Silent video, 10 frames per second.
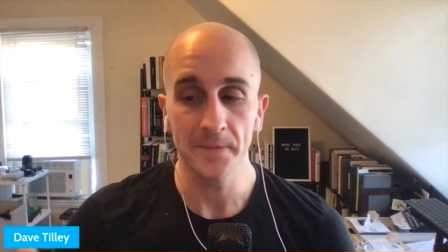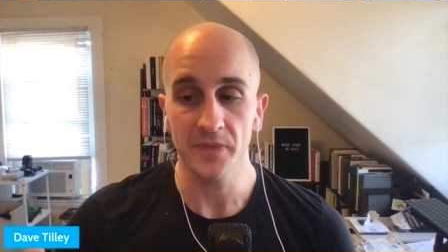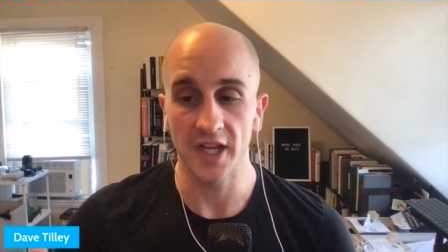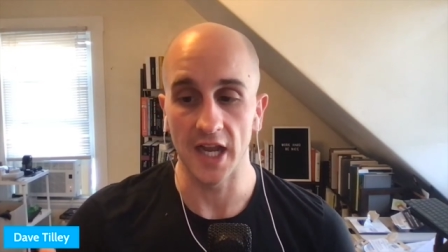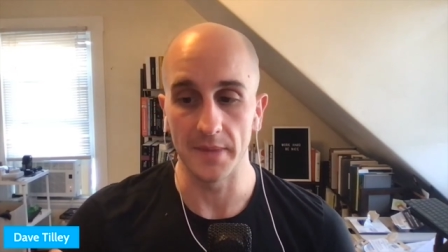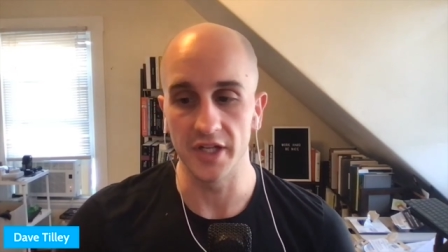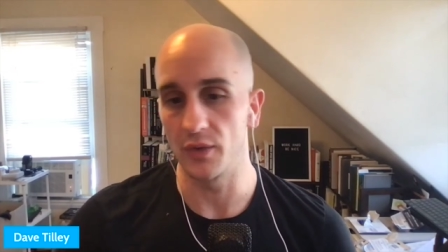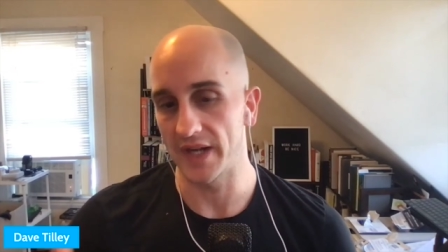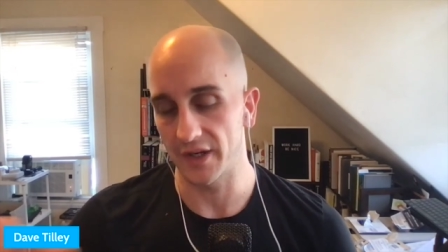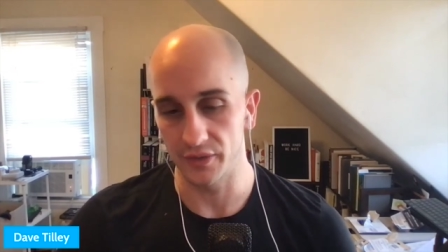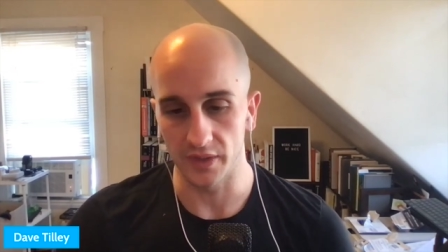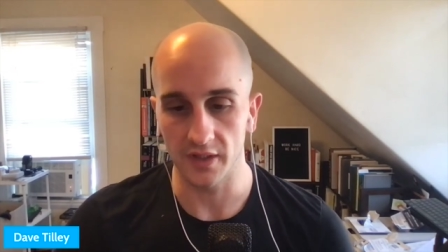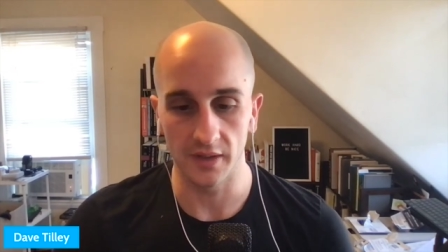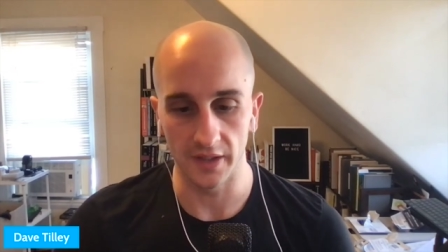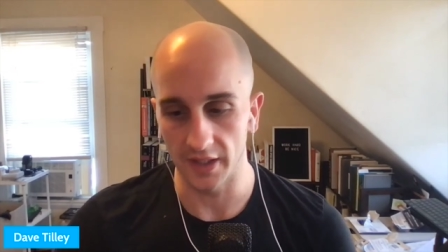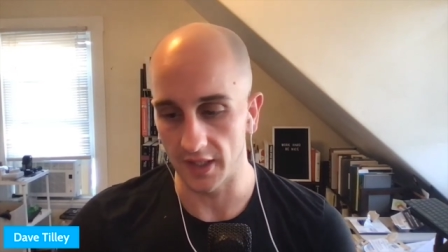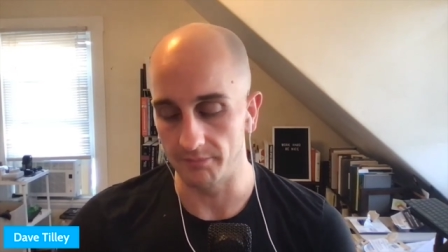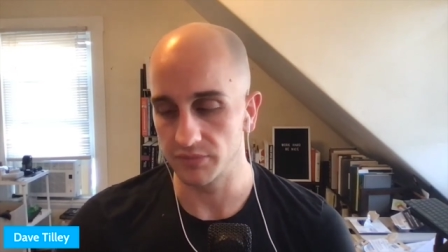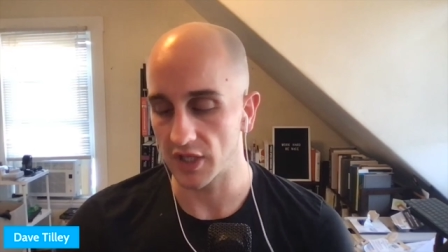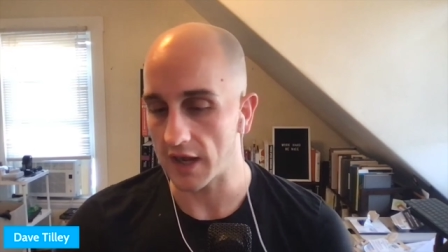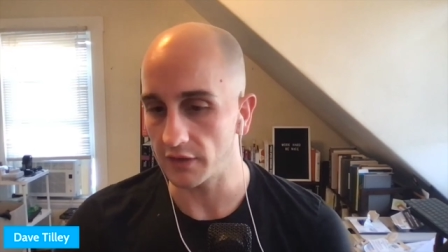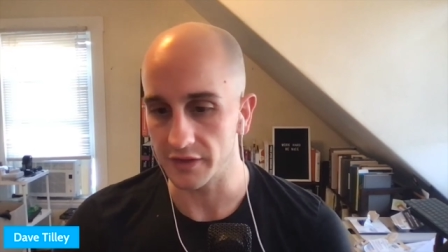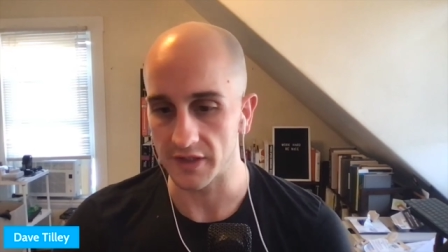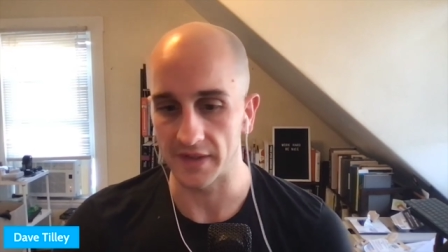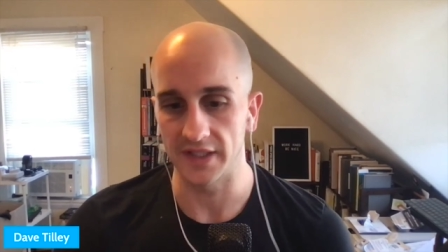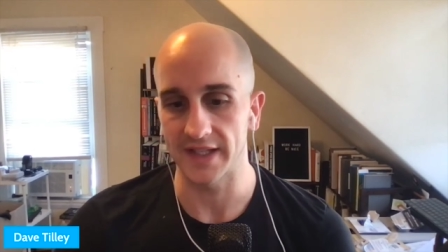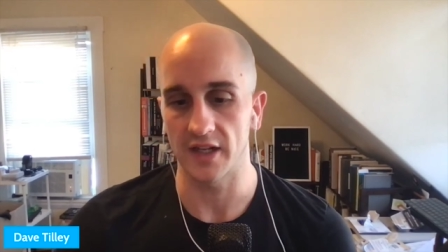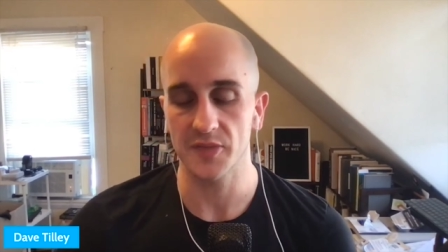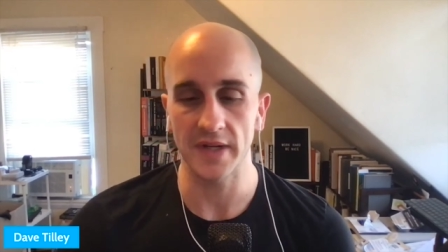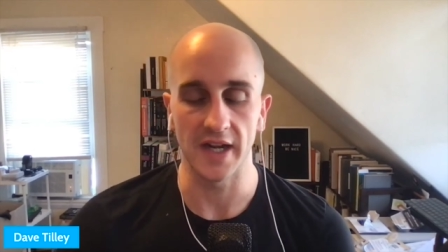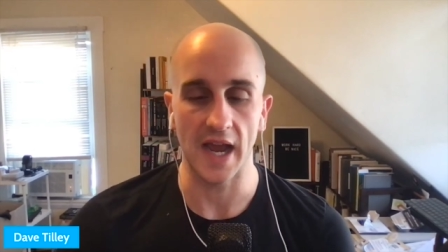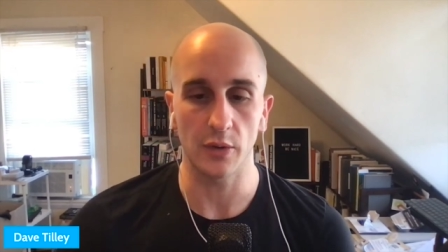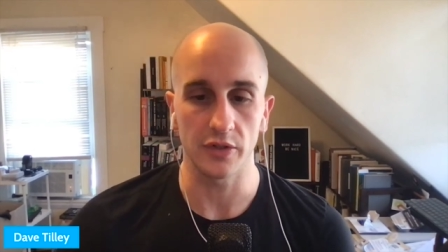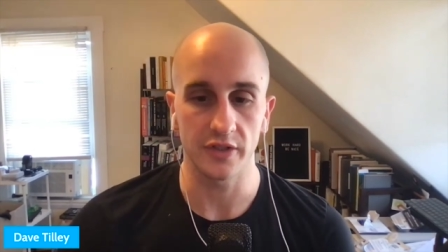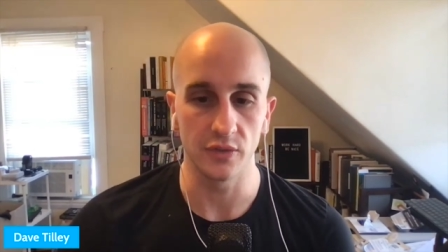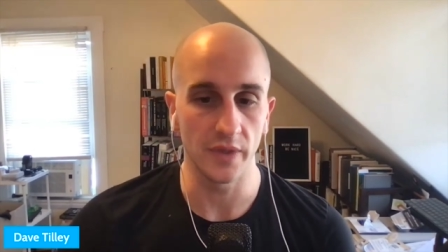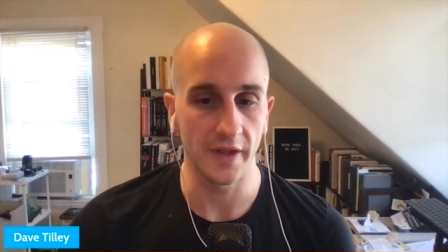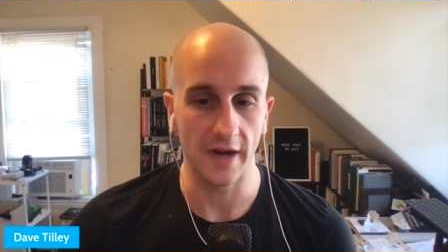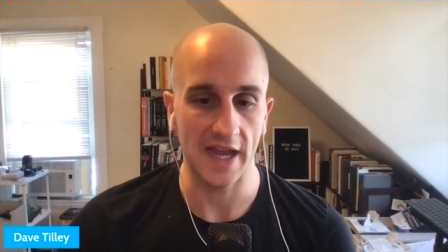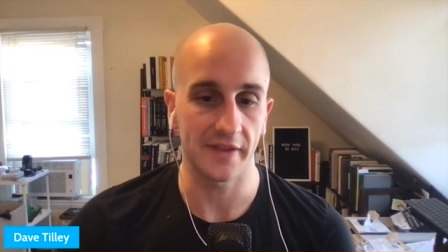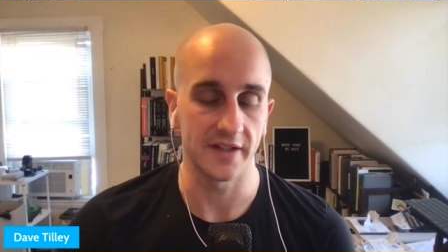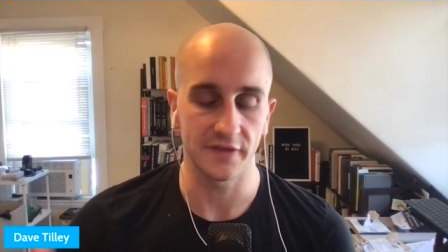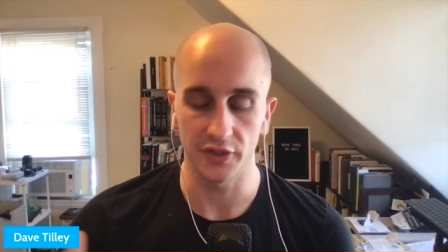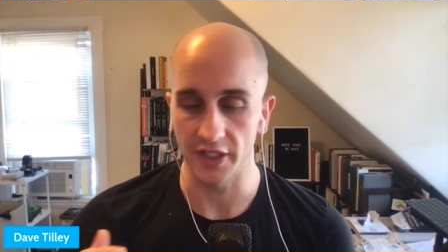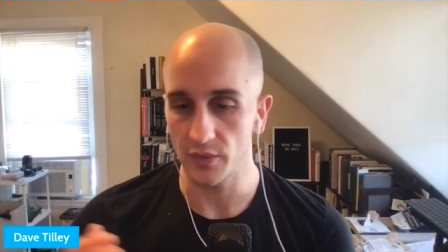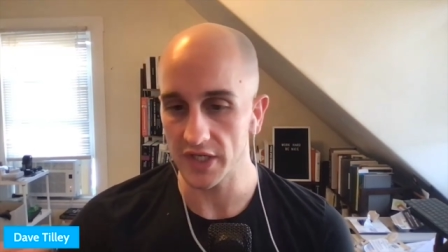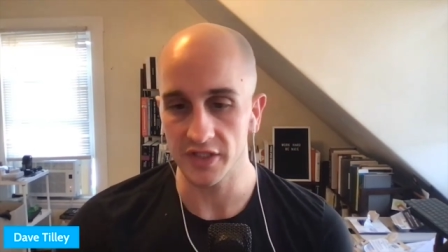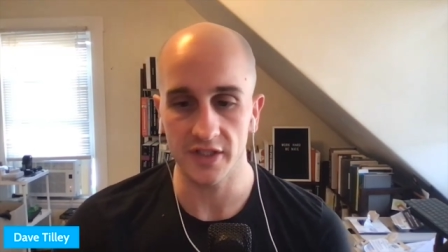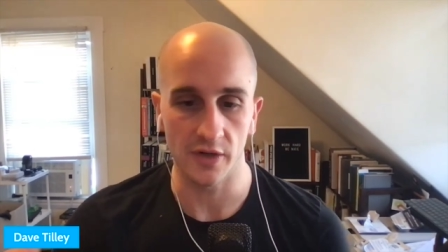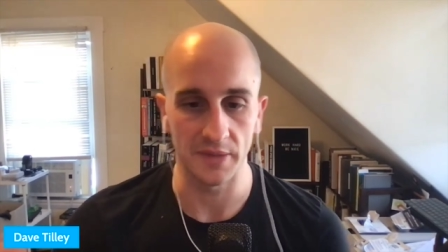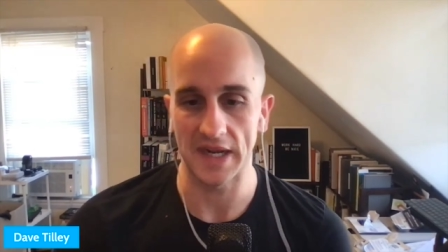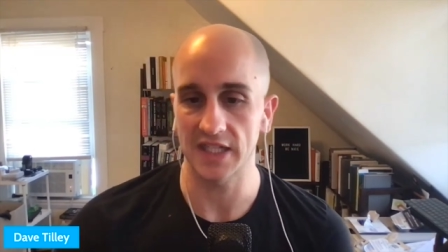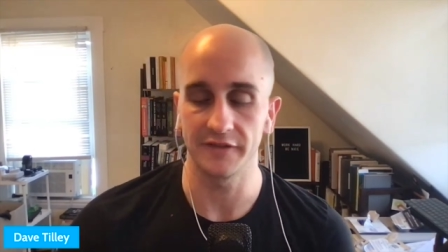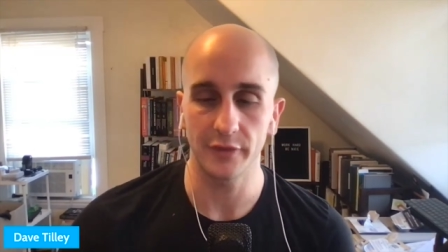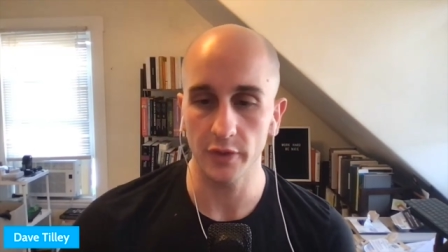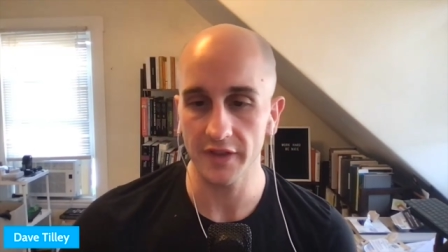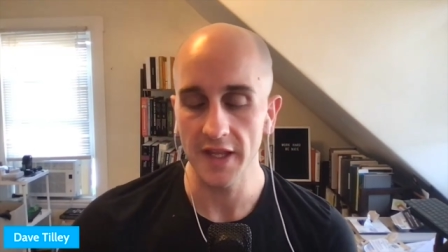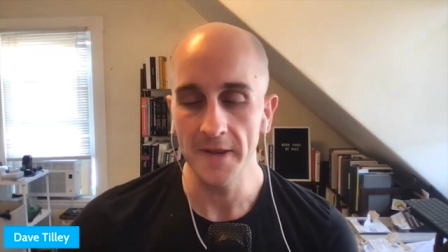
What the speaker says: When I go to a college or something like that, I'll spend an hour or two with their athletes fielding questions, going back and forth.